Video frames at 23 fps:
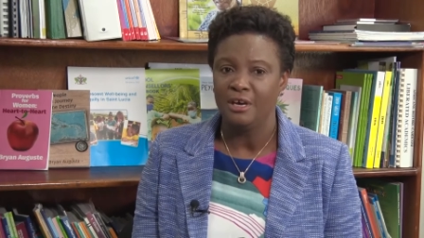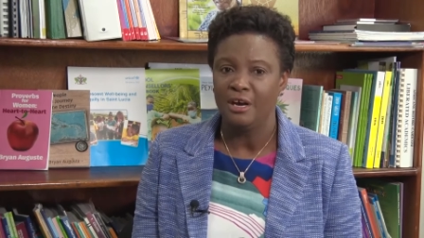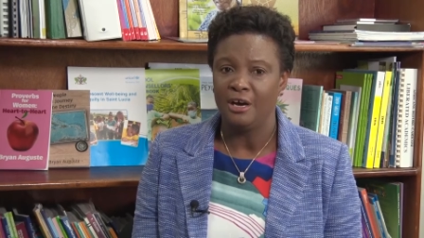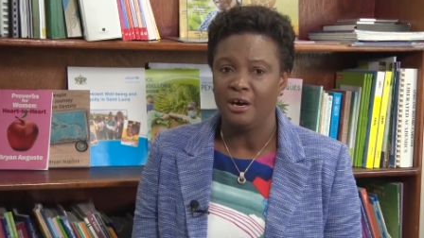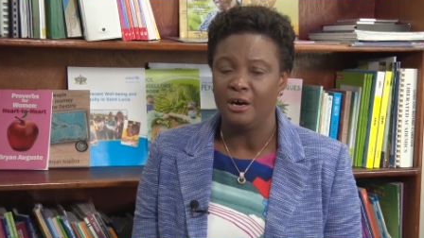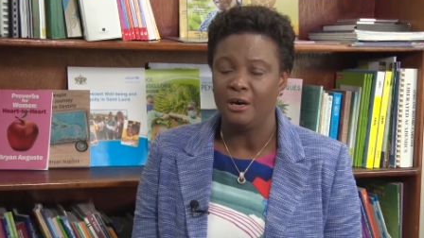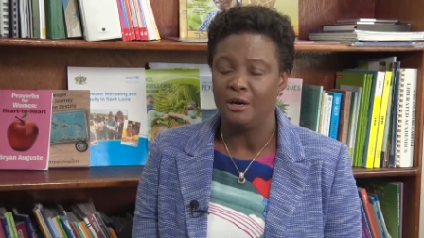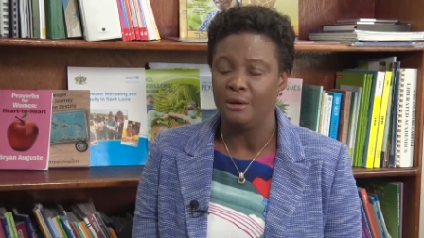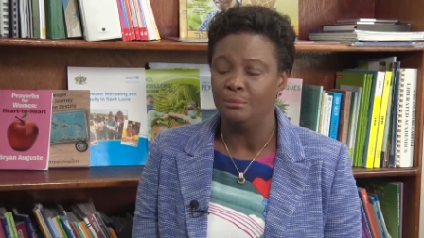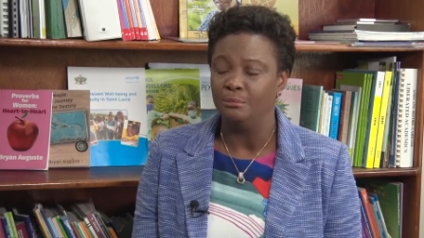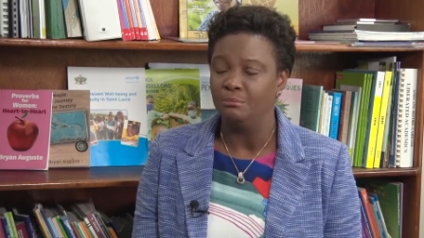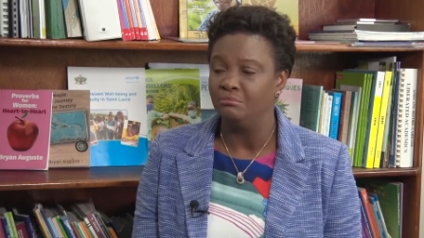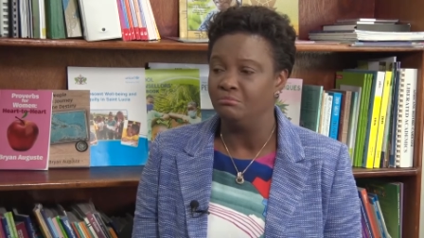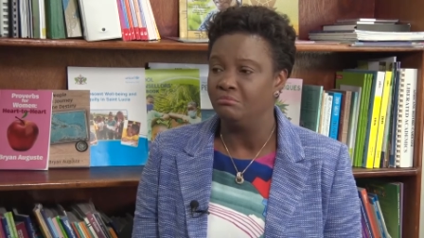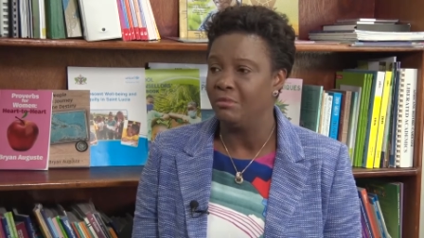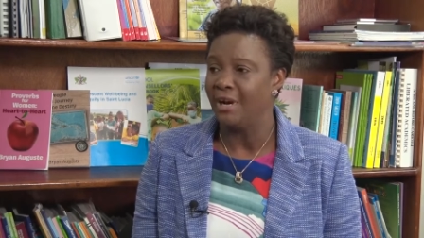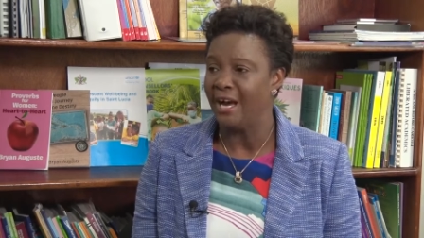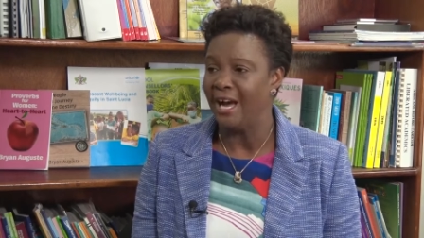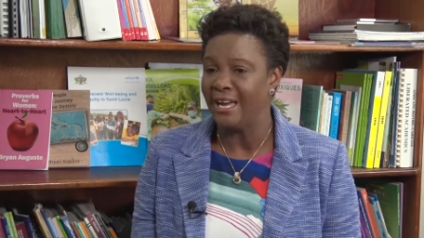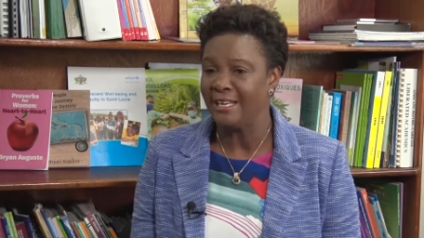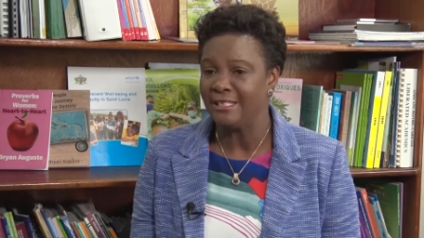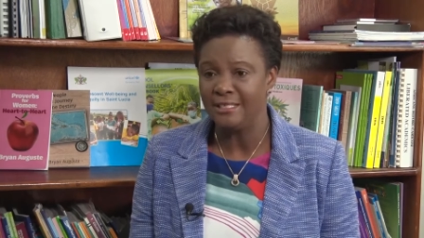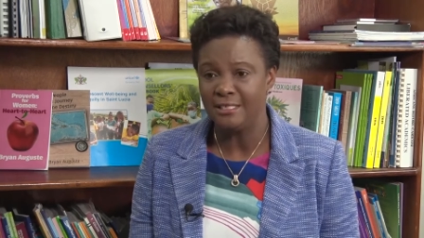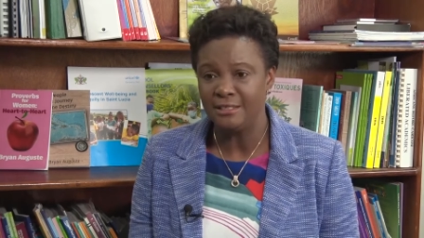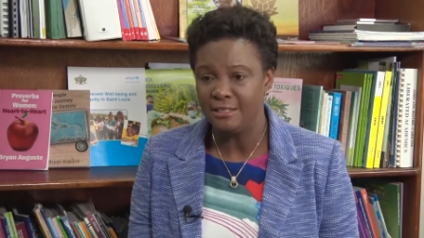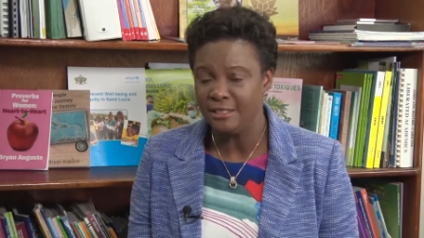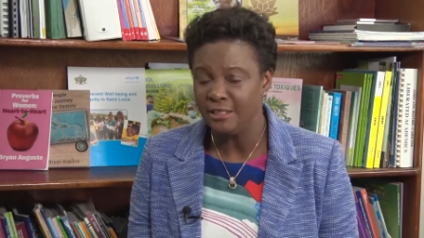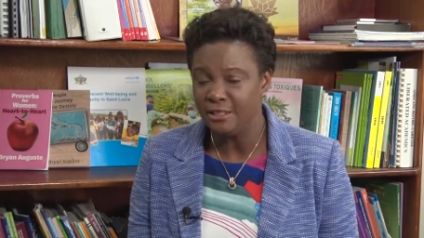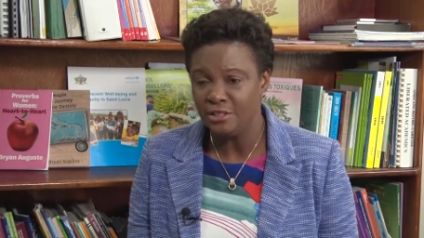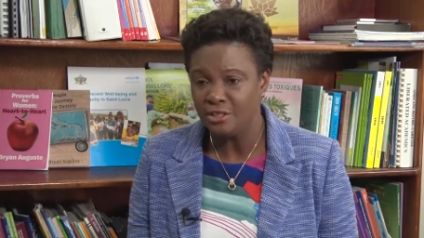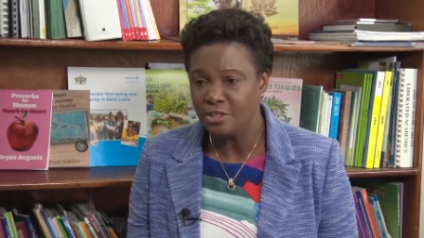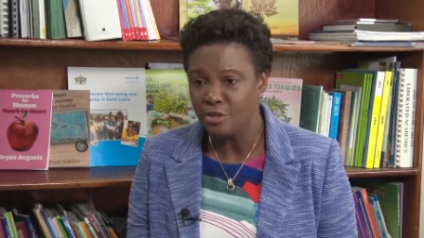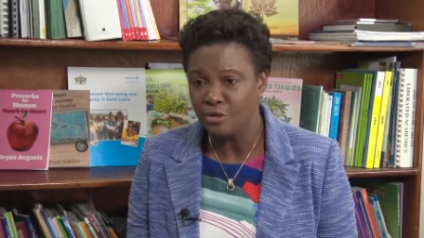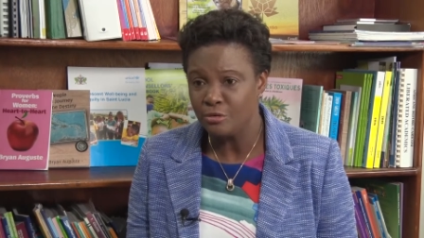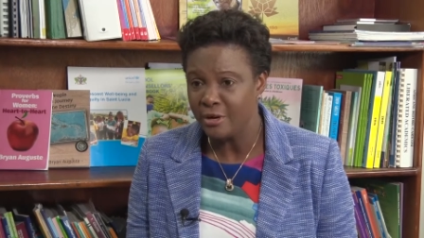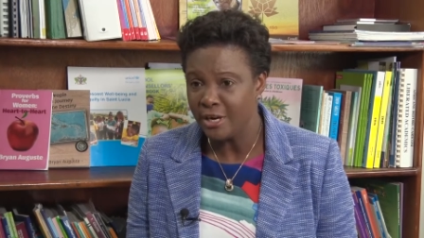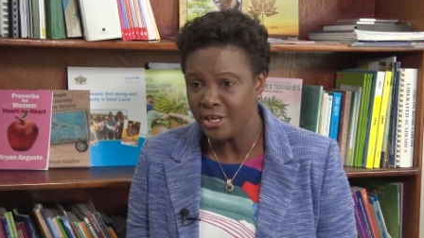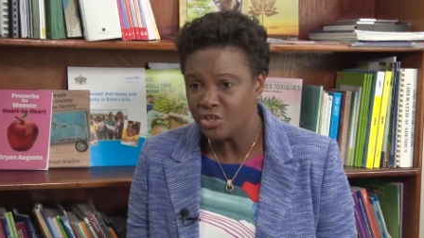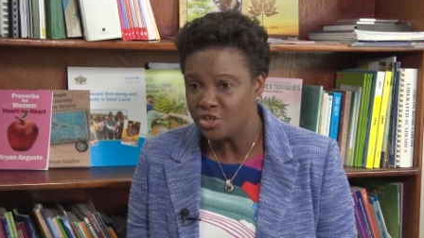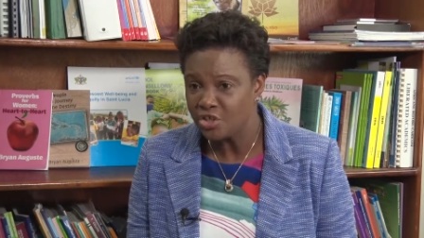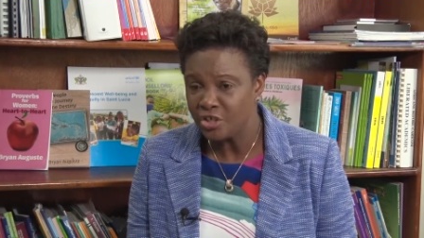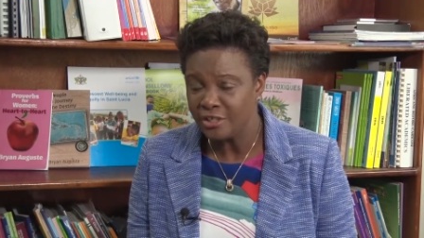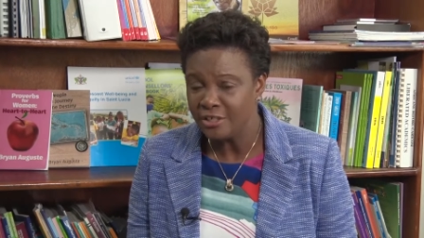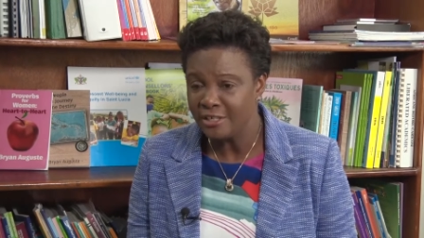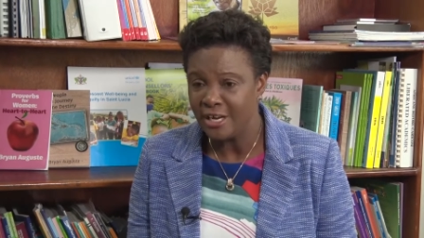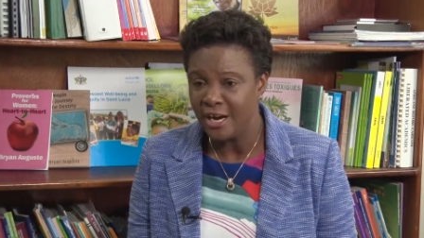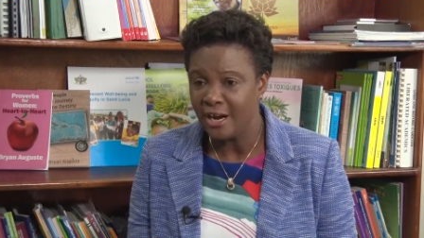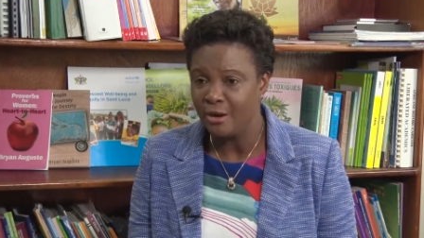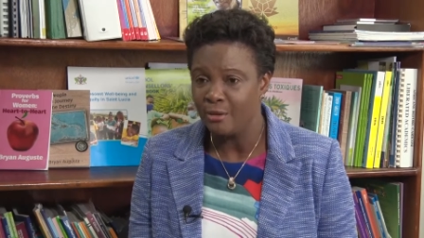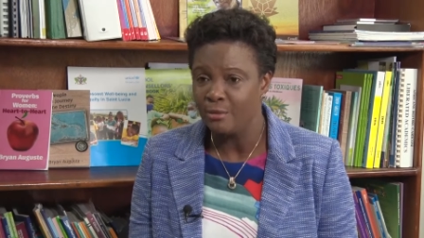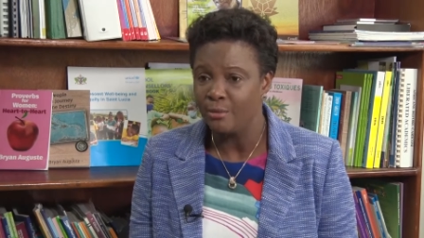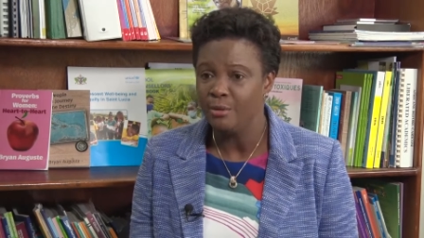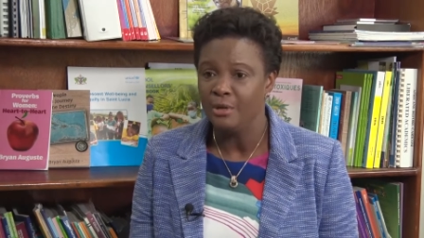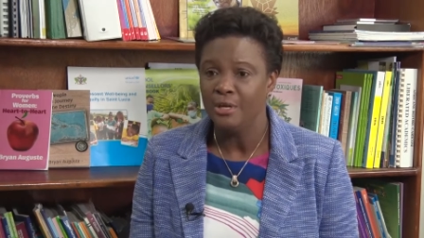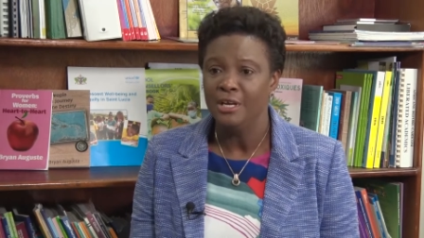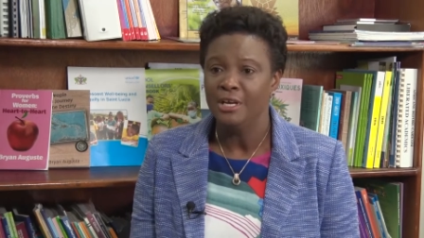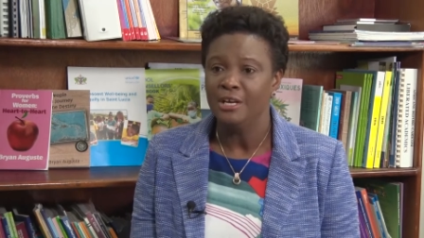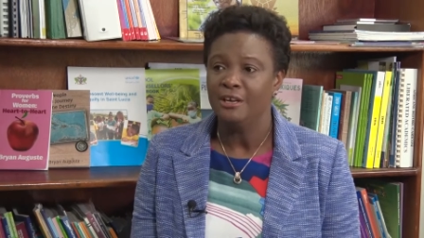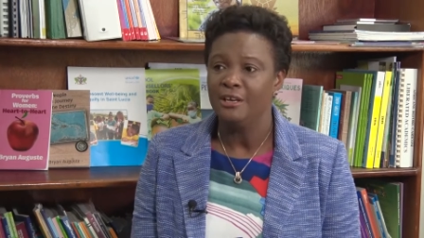um, ICT integration now,